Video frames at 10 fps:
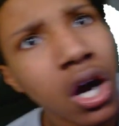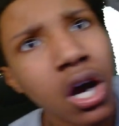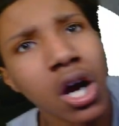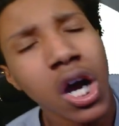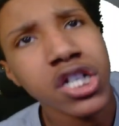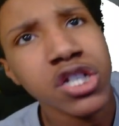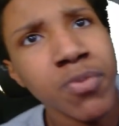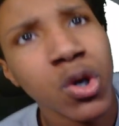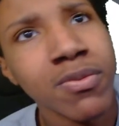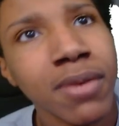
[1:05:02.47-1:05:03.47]
I just broke
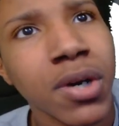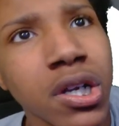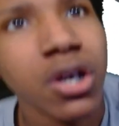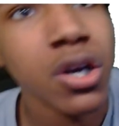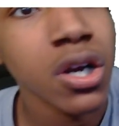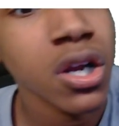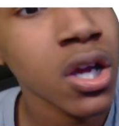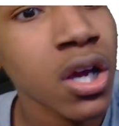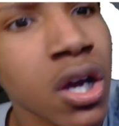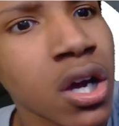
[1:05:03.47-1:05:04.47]
my monitor.
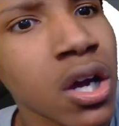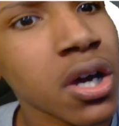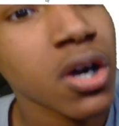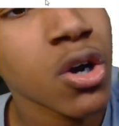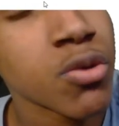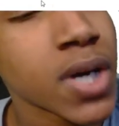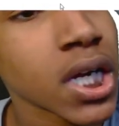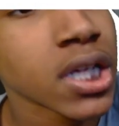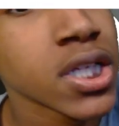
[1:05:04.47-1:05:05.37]
Oh my goodness,